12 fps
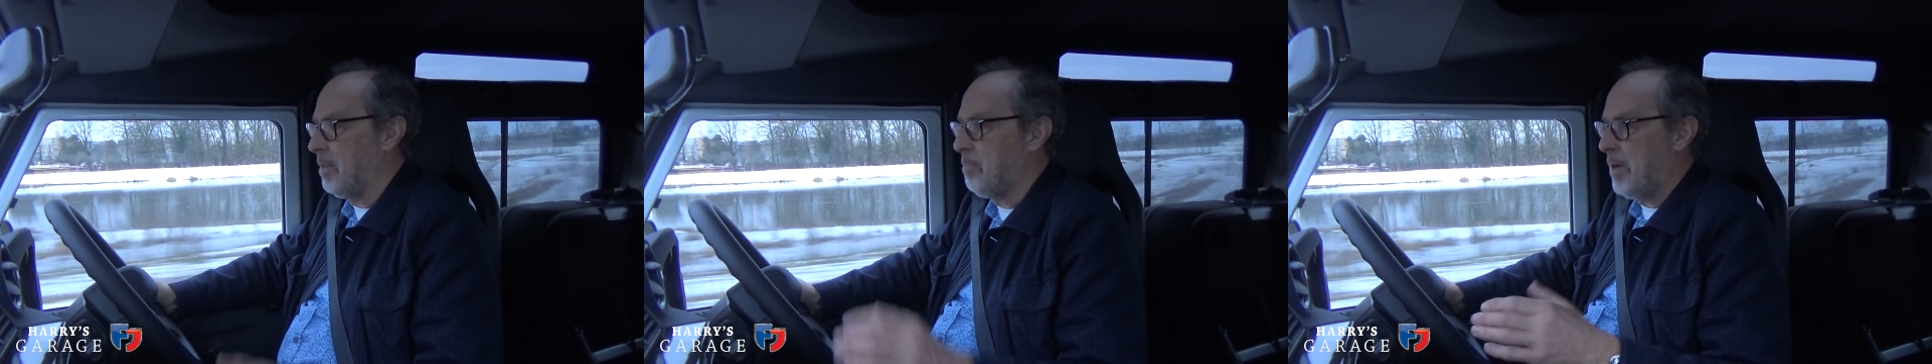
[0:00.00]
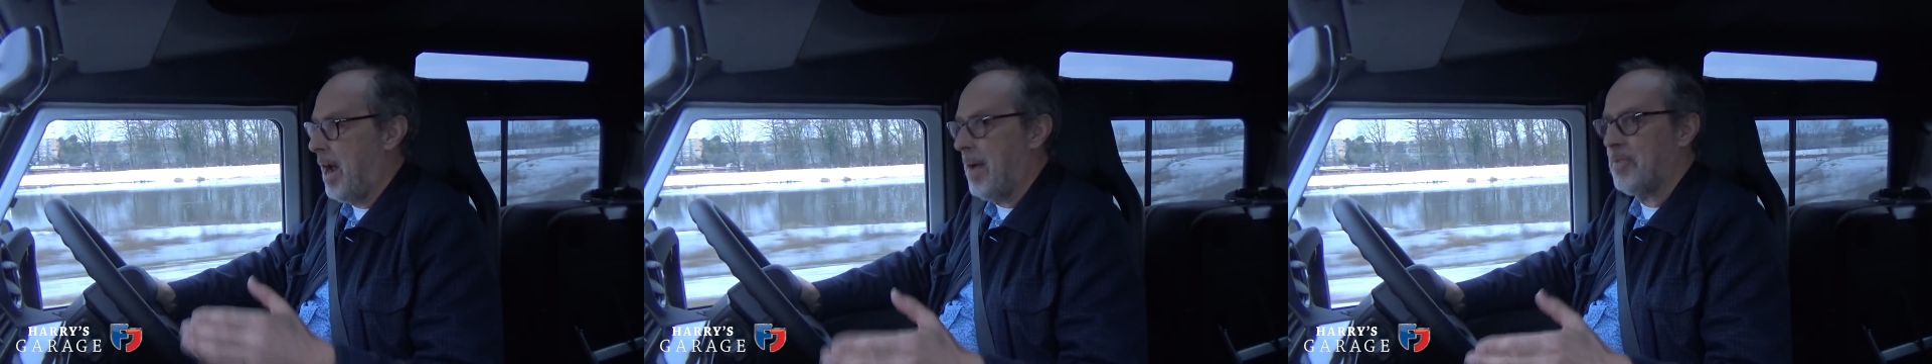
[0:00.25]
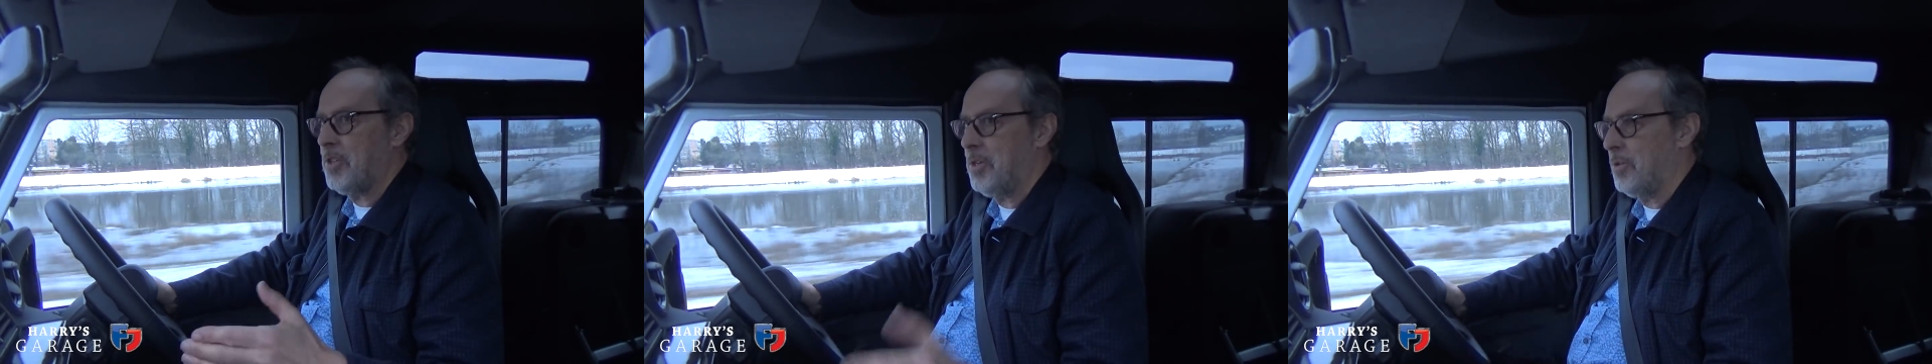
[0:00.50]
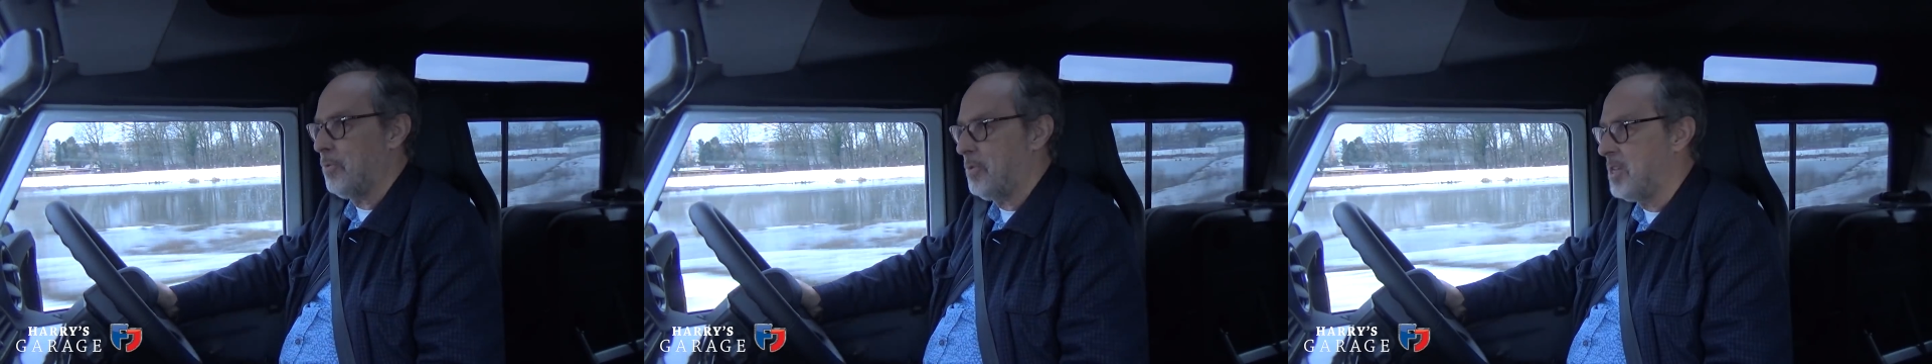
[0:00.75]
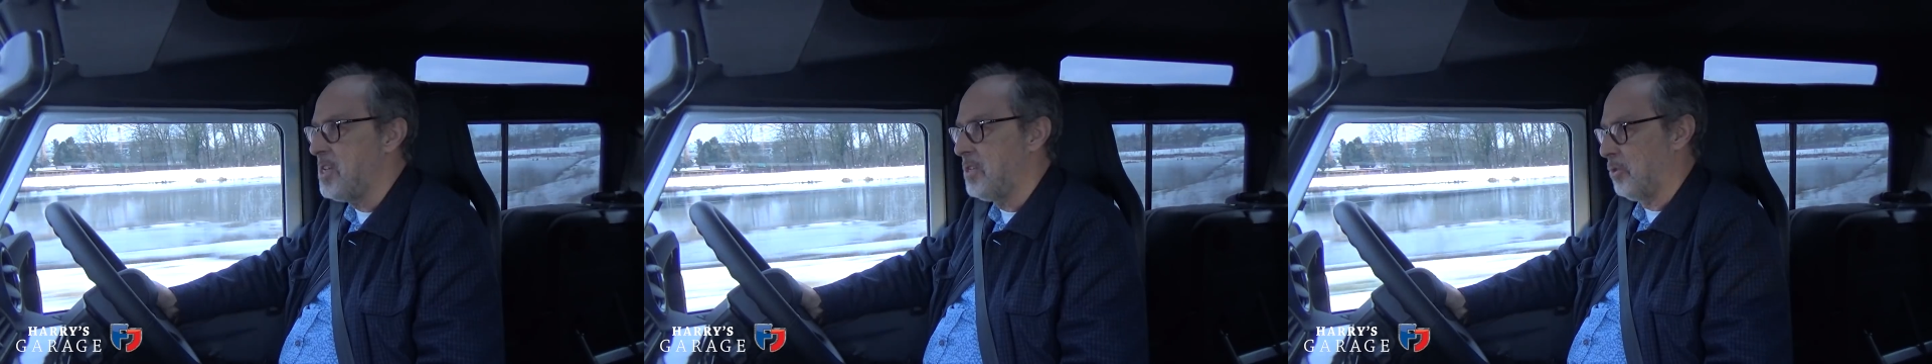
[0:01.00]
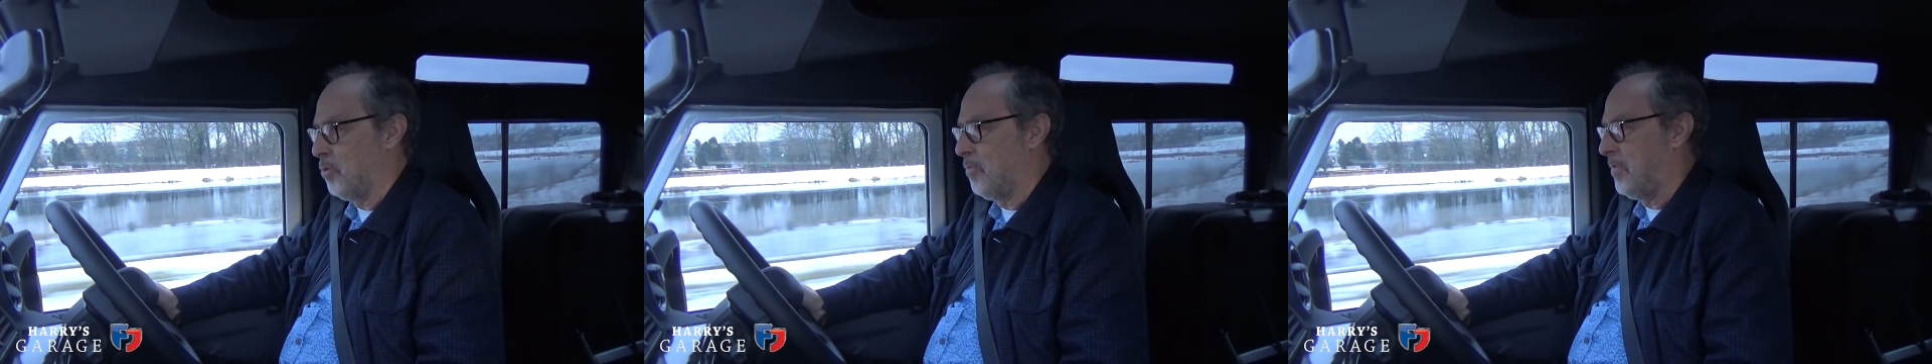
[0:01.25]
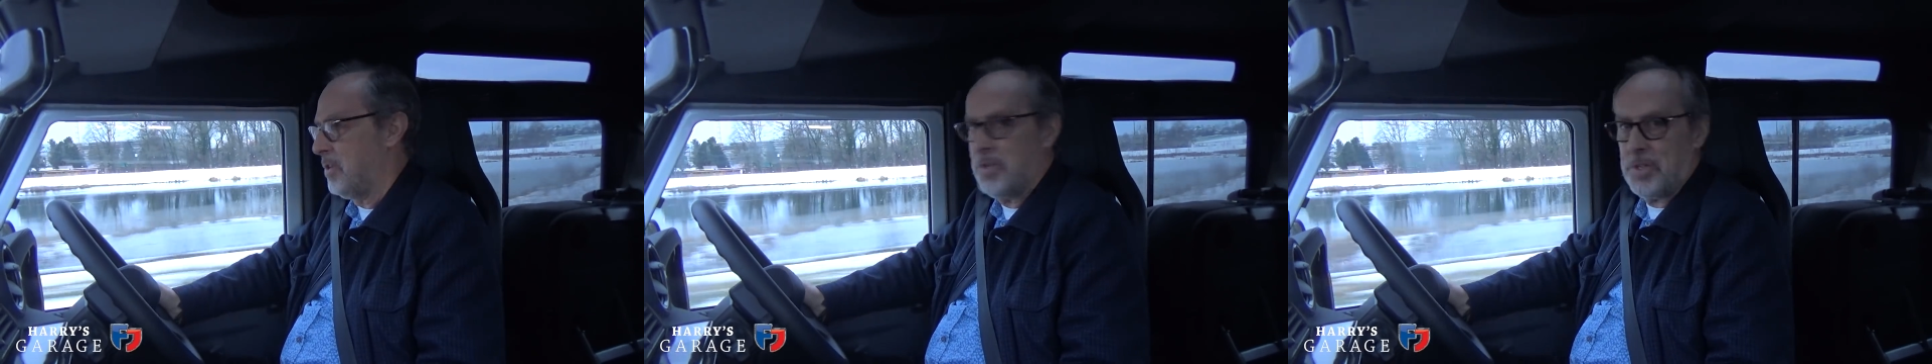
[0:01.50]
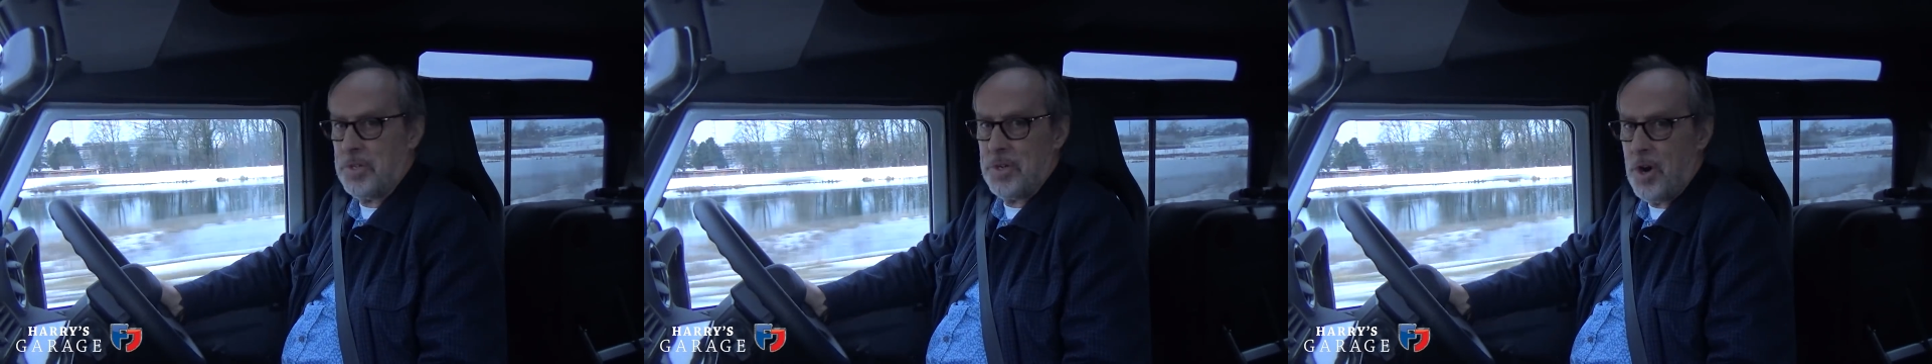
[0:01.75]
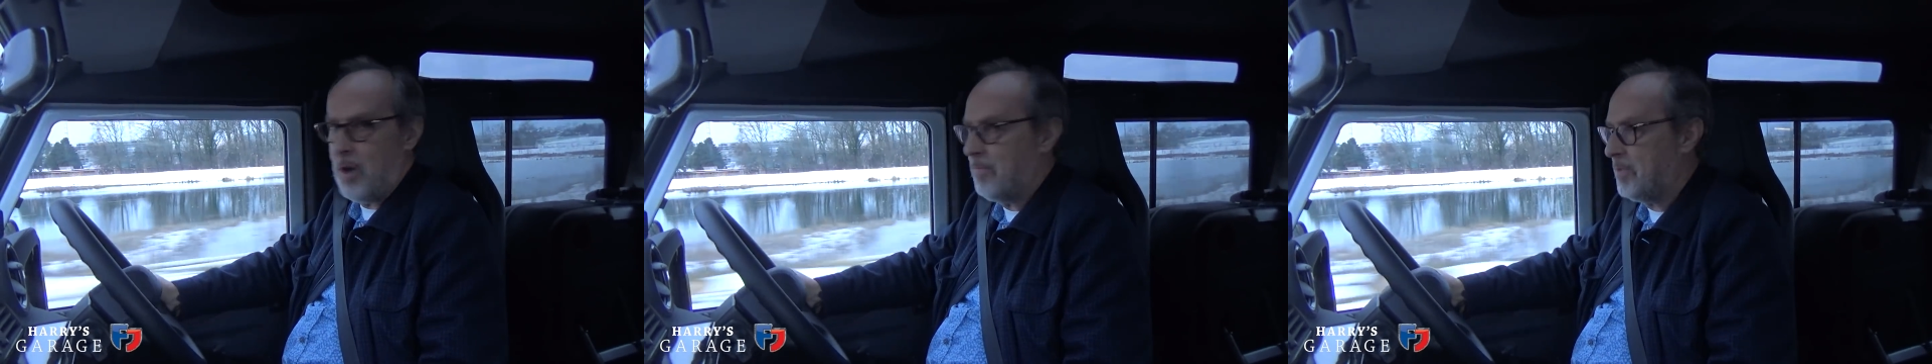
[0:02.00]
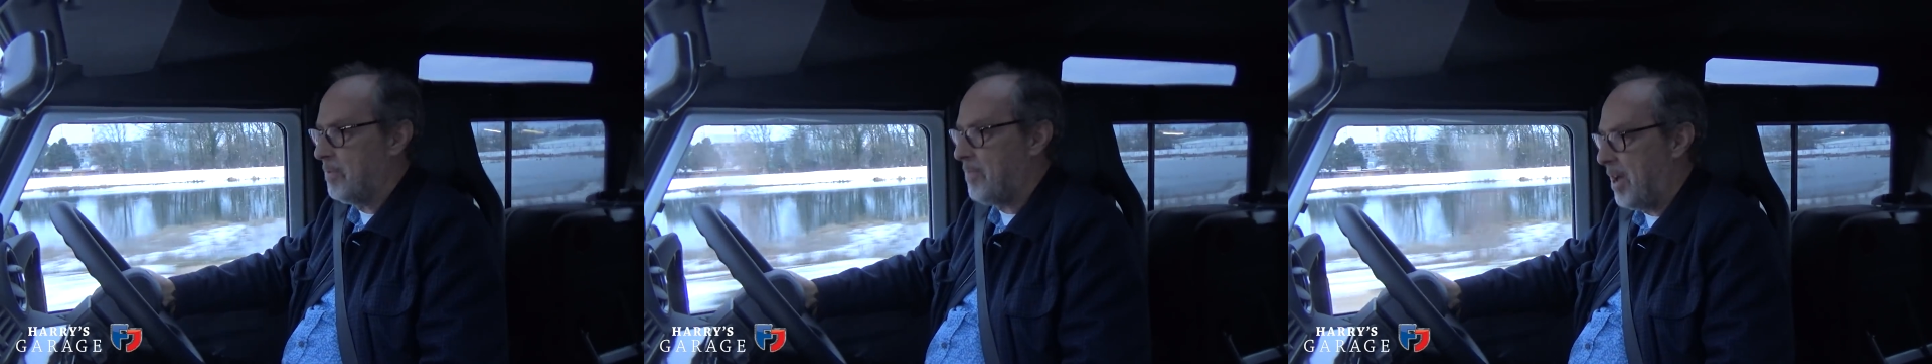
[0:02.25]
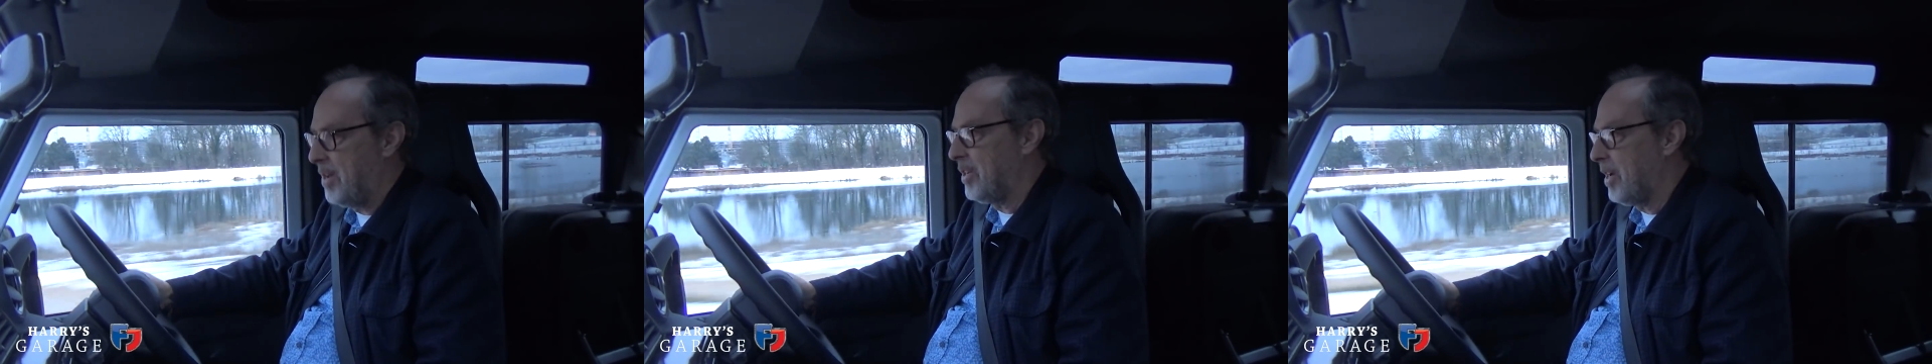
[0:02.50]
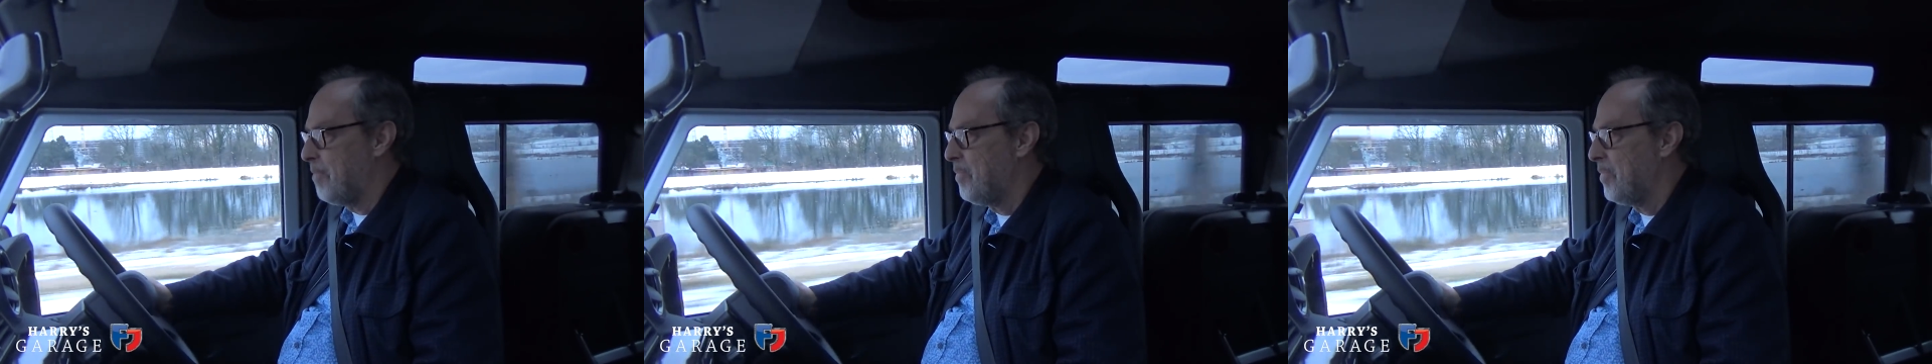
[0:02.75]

than perhaps in your diesel version of Defender.